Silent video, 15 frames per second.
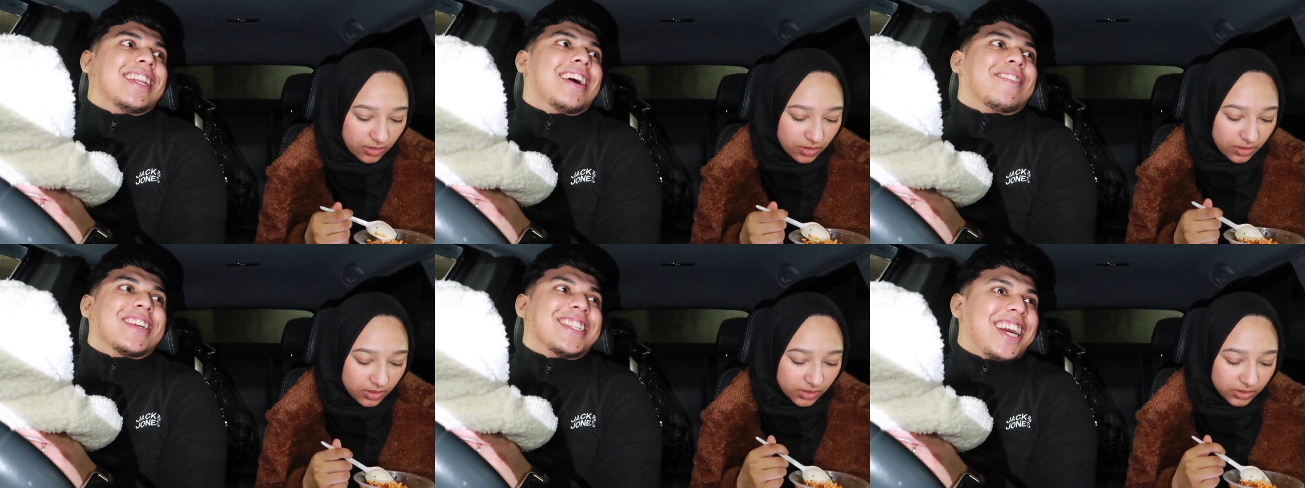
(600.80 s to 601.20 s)

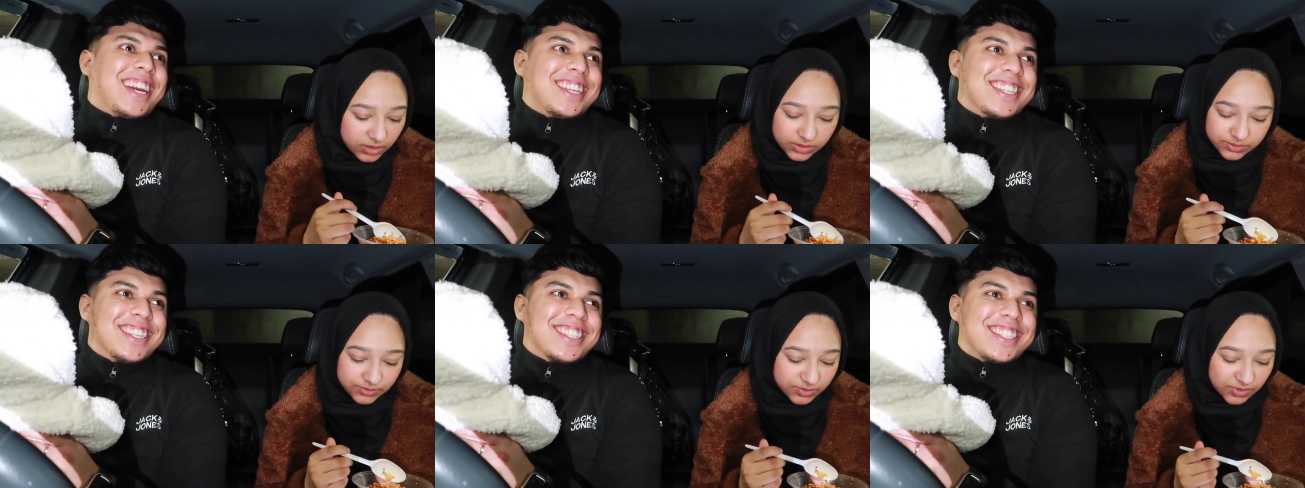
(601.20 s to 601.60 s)
Speaker 1: never
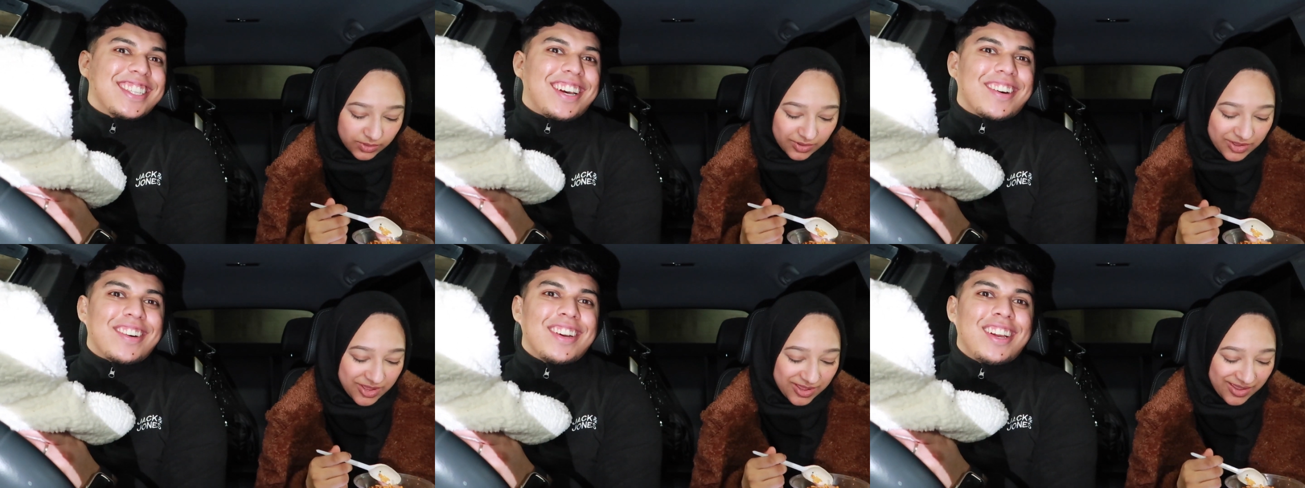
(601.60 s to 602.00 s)
changes.
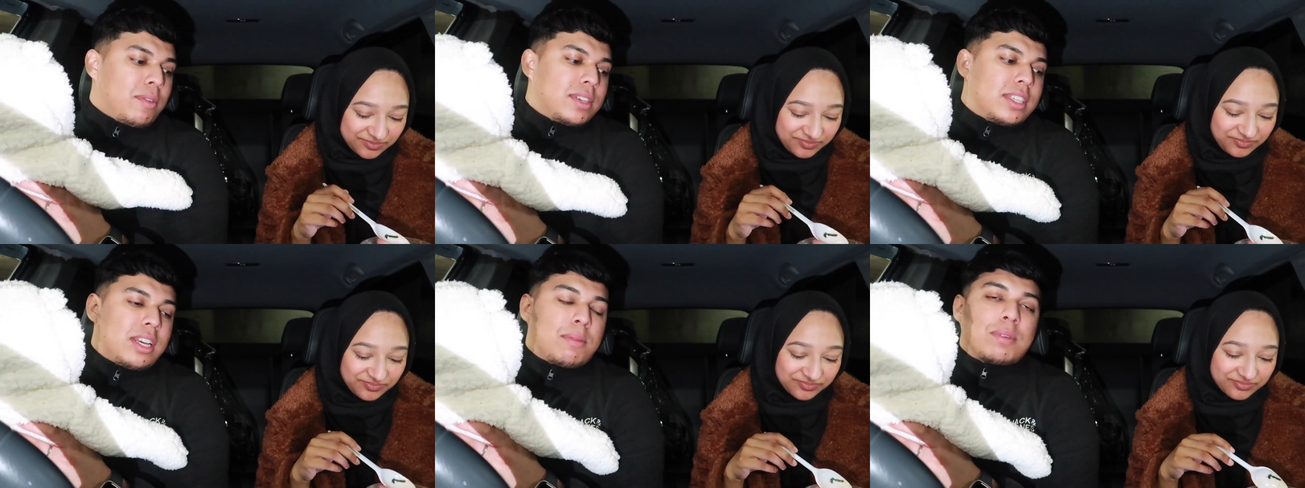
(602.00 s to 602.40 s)
So
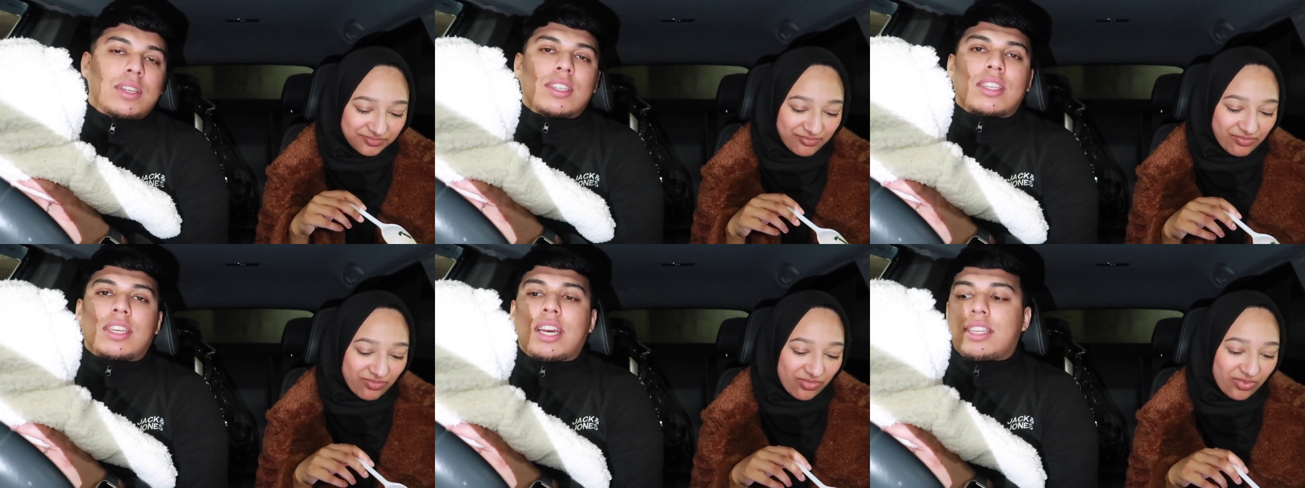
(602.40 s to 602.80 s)
obviously I'm
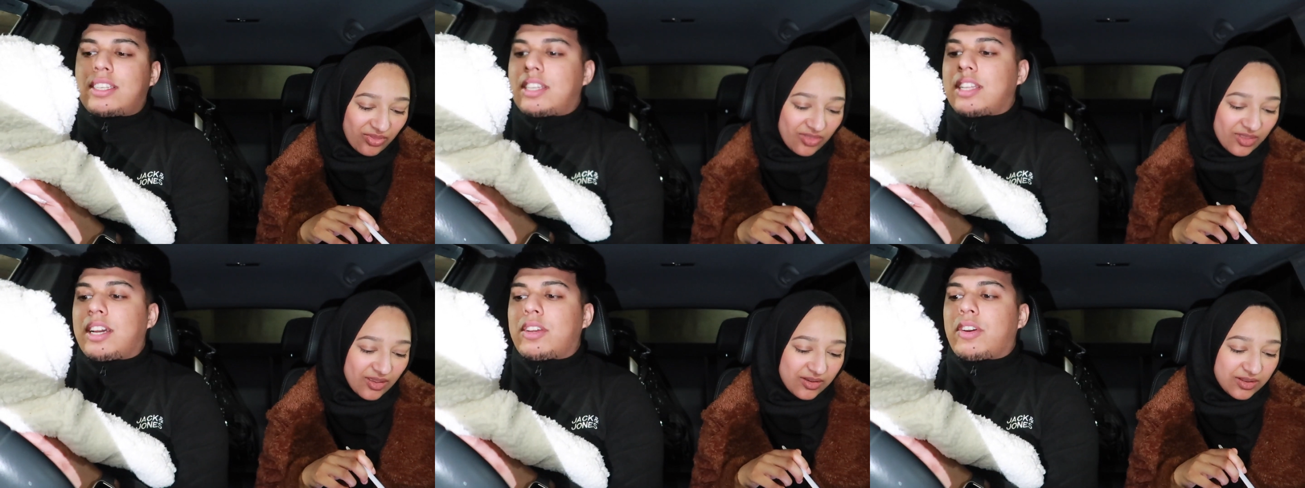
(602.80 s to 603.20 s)
just
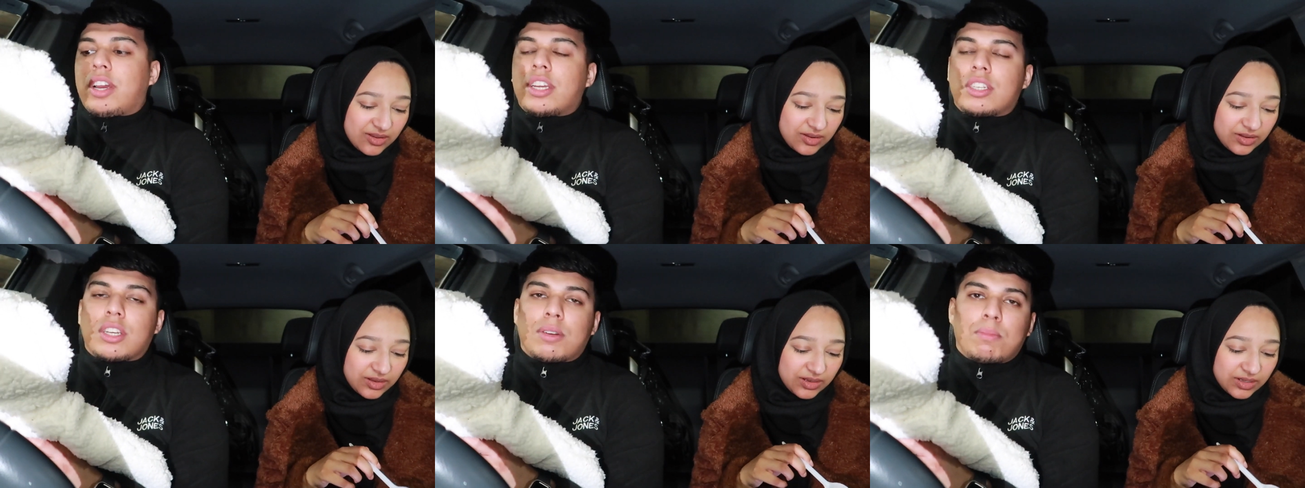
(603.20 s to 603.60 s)
guessing that you're
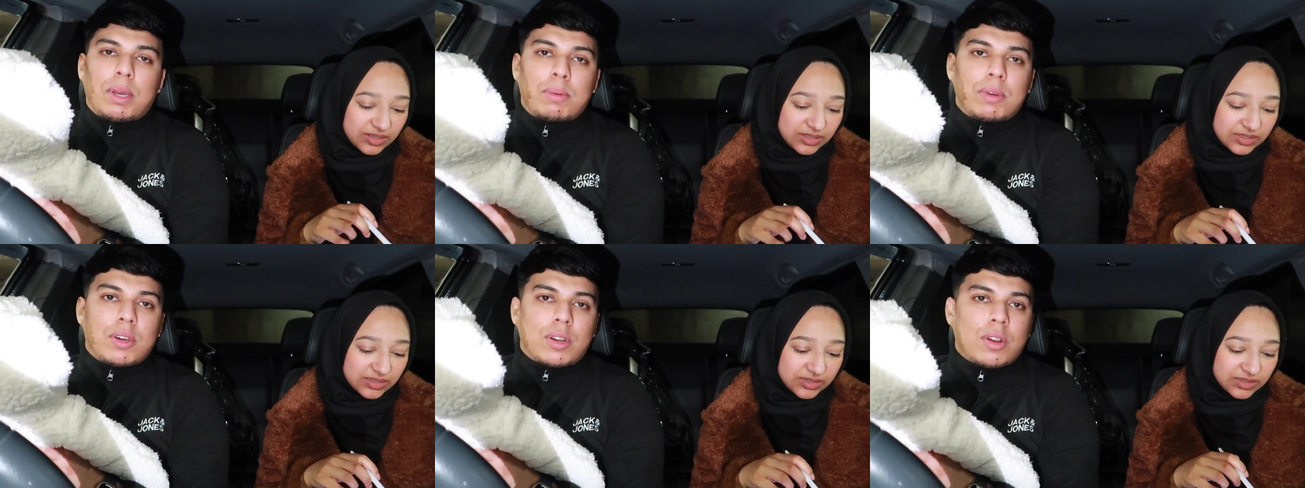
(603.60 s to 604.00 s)
Asian,
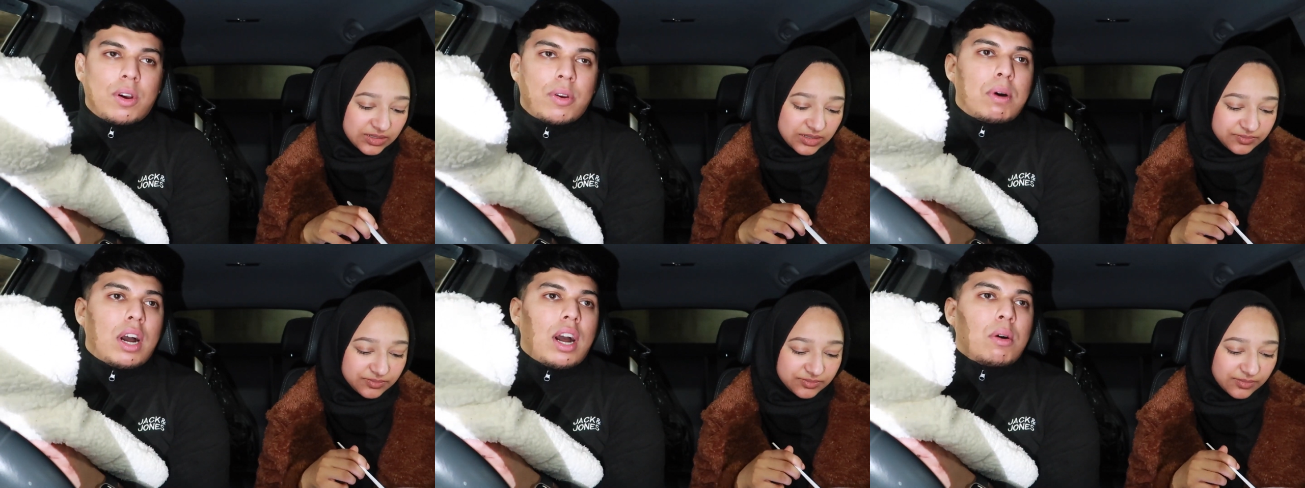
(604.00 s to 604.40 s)
maybe you're
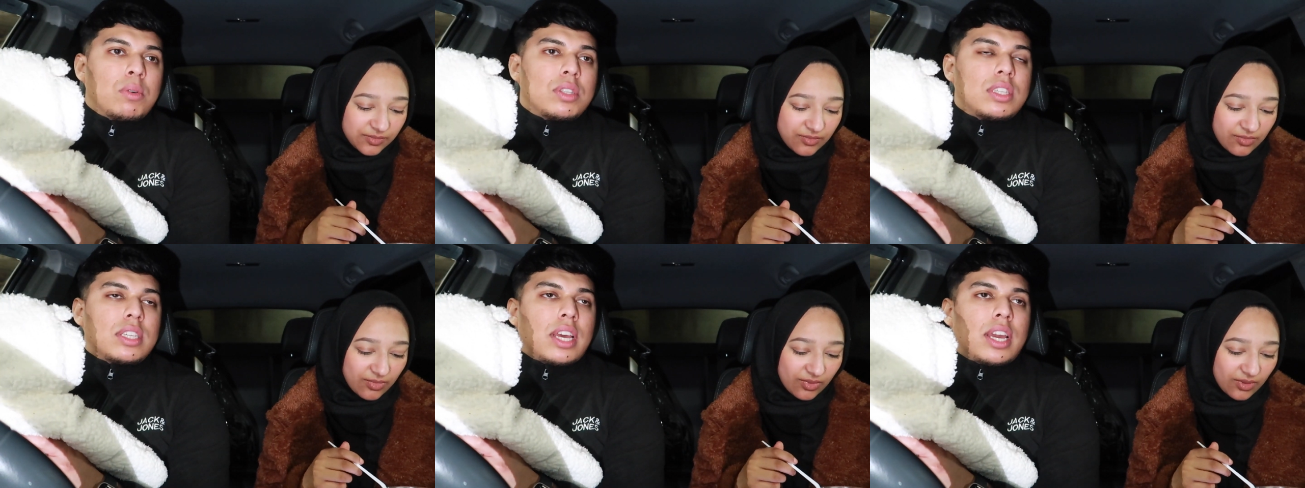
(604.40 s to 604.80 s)
not, but I
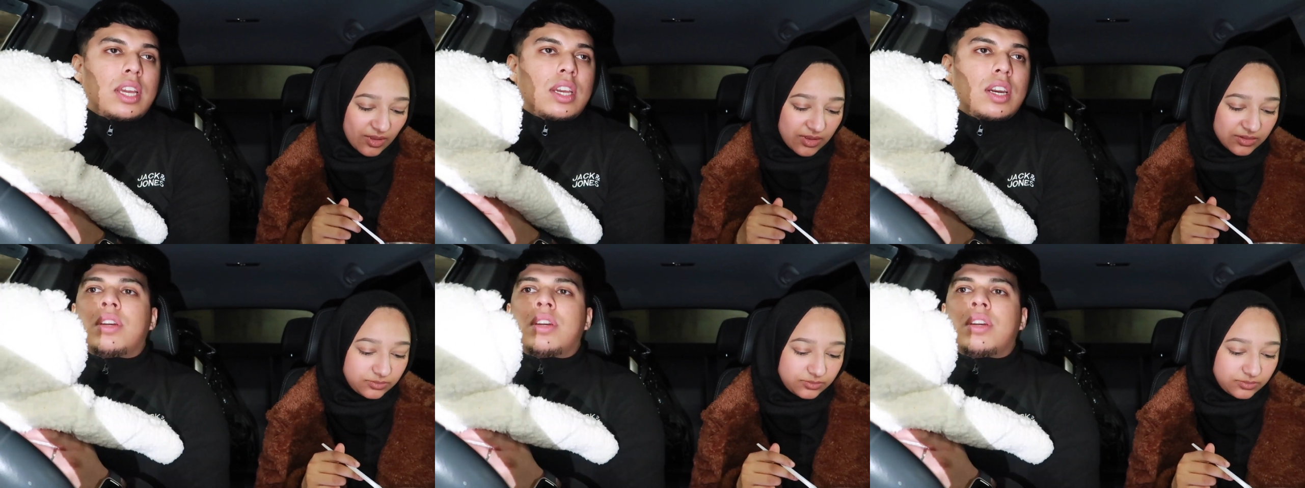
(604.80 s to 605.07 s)
would say,